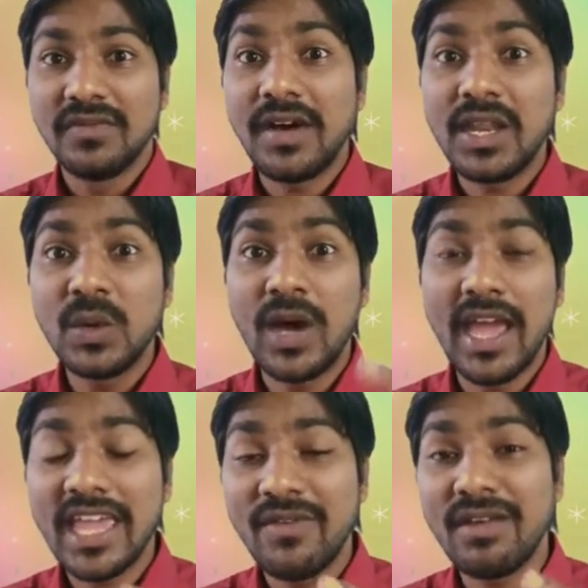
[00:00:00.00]
For you,
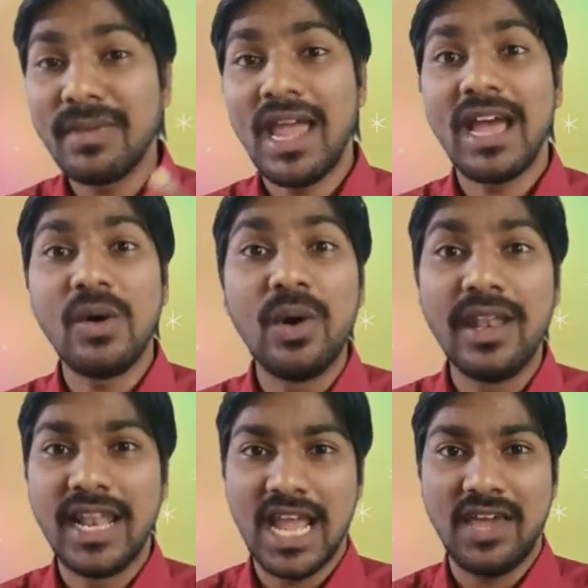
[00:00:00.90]
I given my
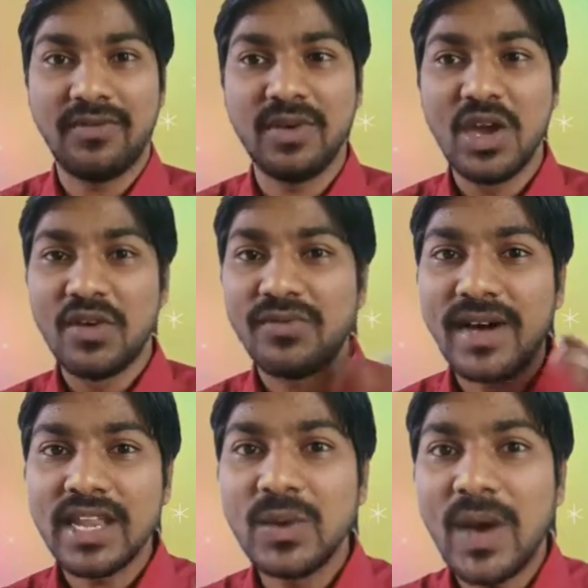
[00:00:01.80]
whole life.
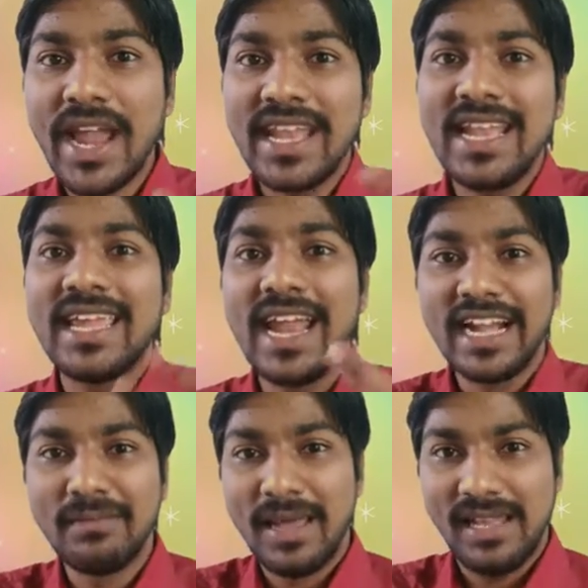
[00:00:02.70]
For you, I
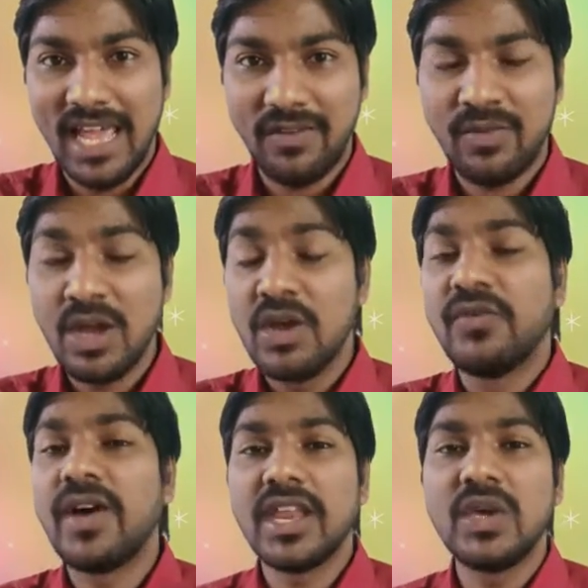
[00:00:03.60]
dedicated my life.
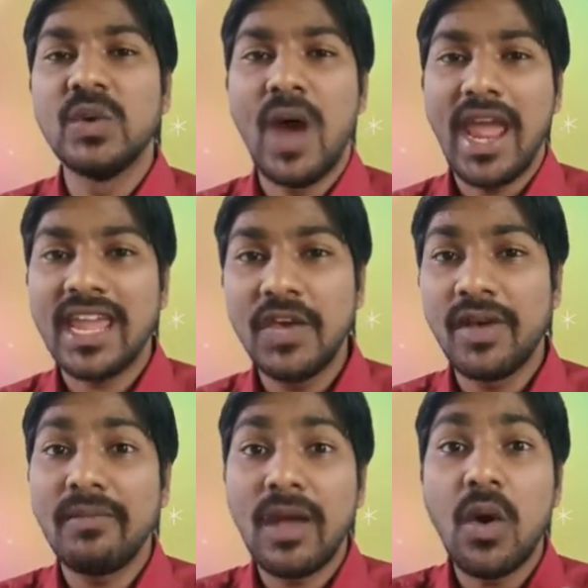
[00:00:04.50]
For you, I
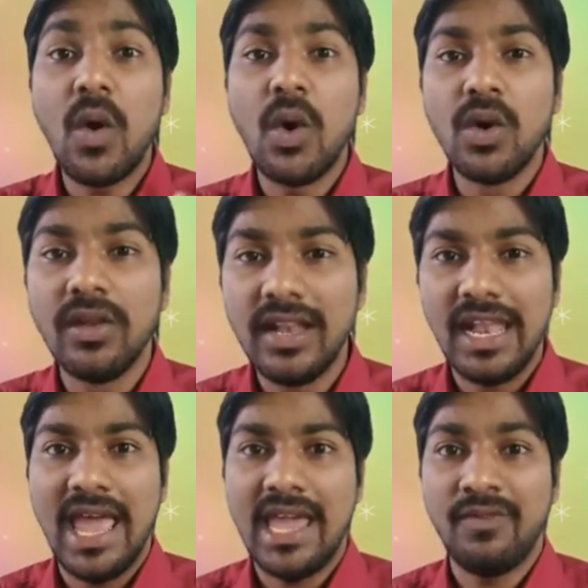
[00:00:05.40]
given my whole
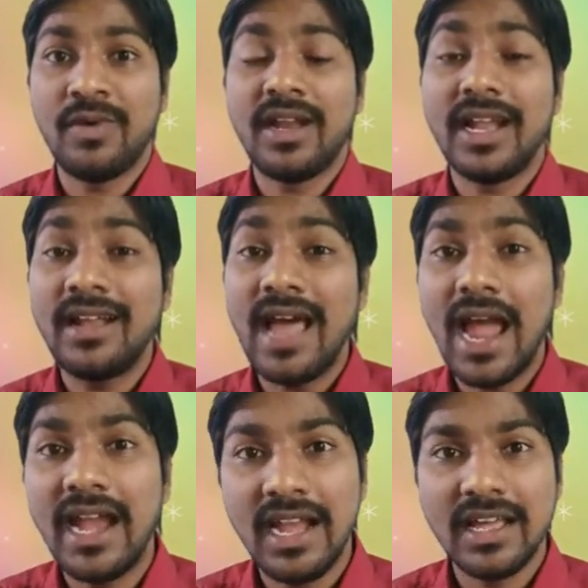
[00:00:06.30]
life and I
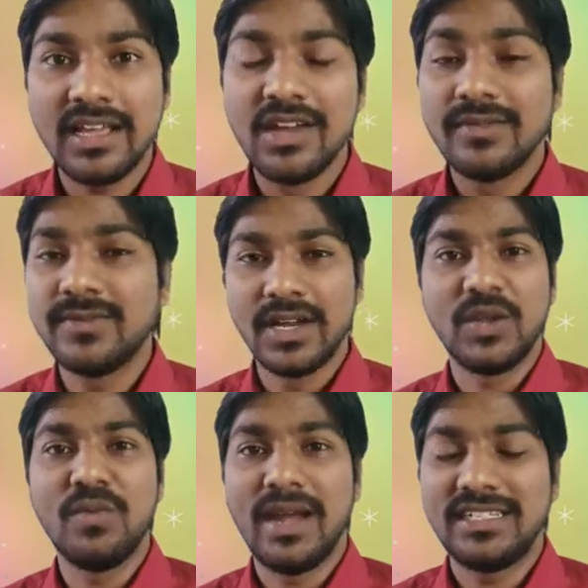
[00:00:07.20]
died for
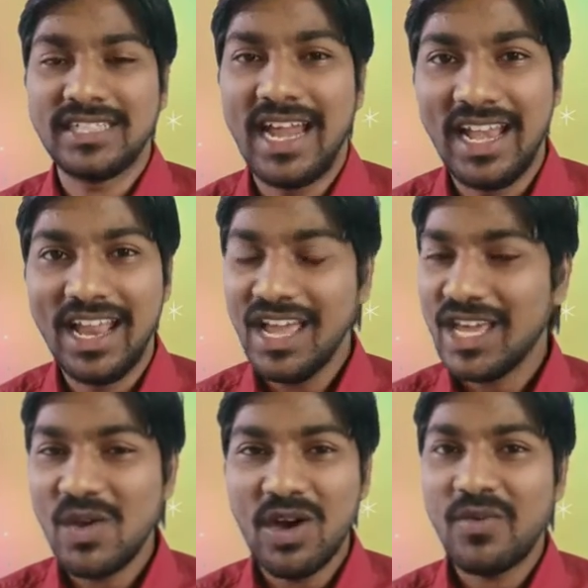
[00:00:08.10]
you, my child.
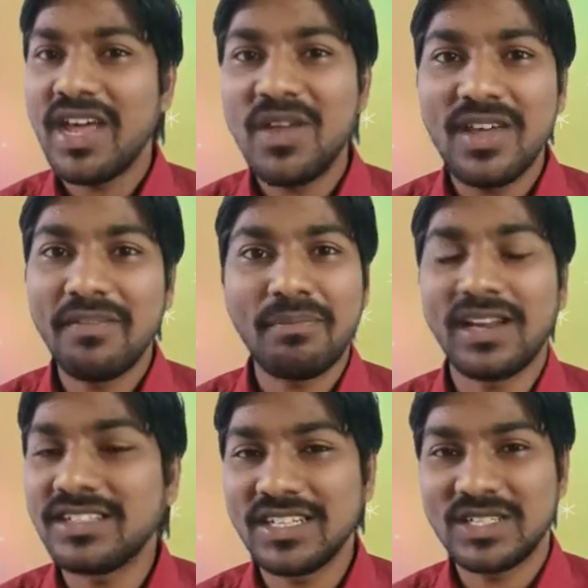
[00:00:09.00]
You are very, very
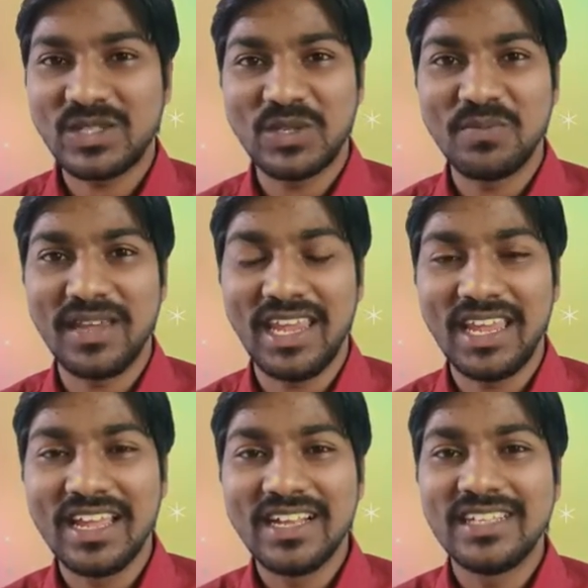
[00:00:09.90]
precious to me.
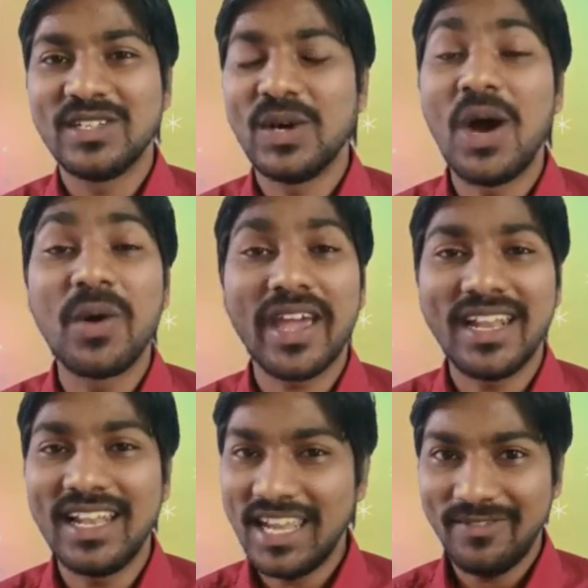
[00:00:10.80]
So how
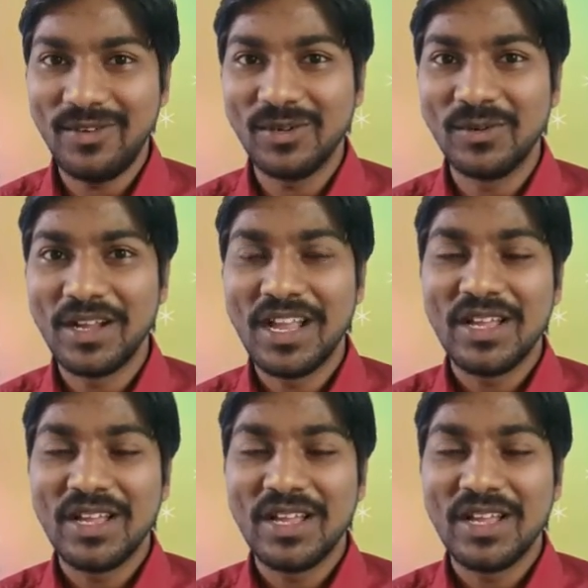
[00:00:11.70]
can I leave you?